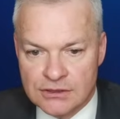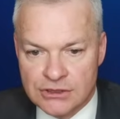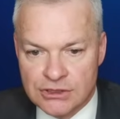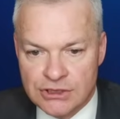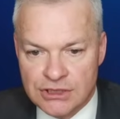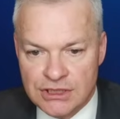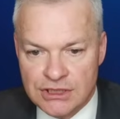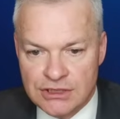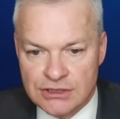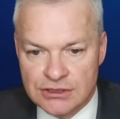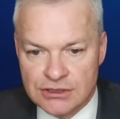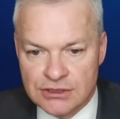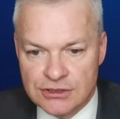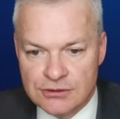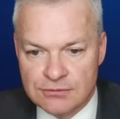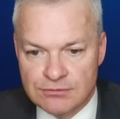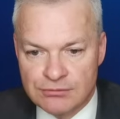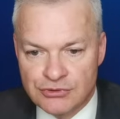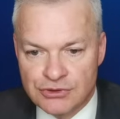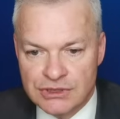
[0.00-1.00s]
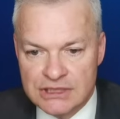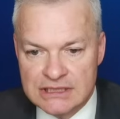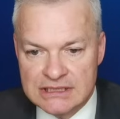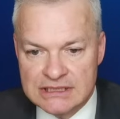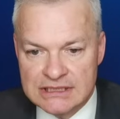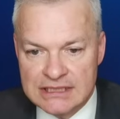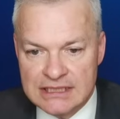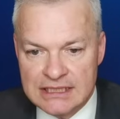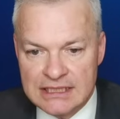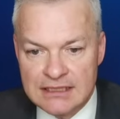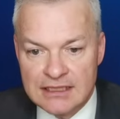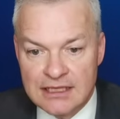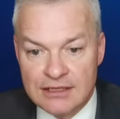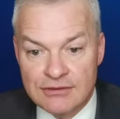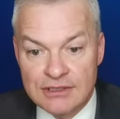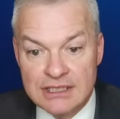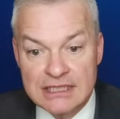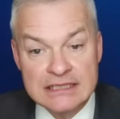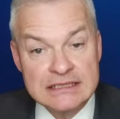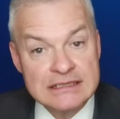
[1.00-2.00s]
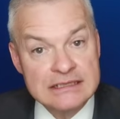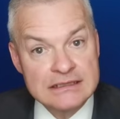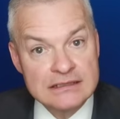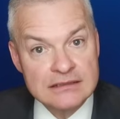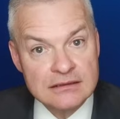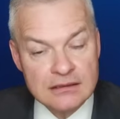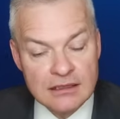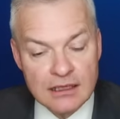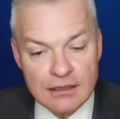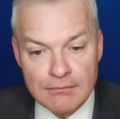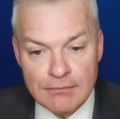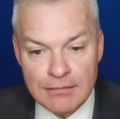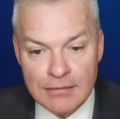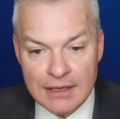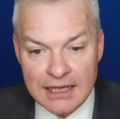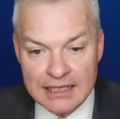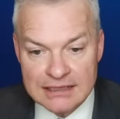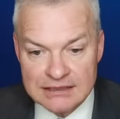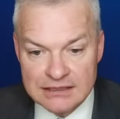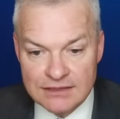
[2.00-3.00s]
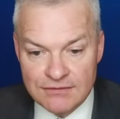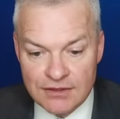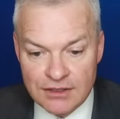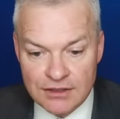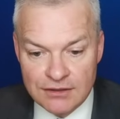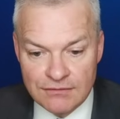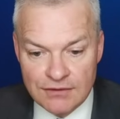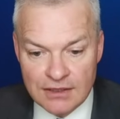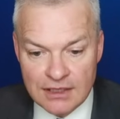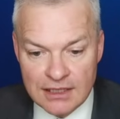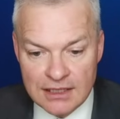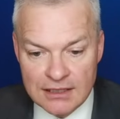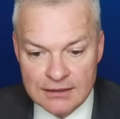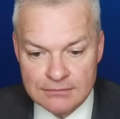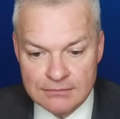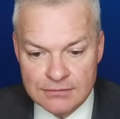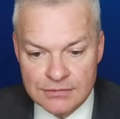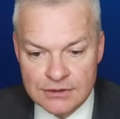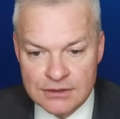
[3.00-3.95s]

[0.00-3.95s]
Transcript: G2, preteen, there is a massive overlap.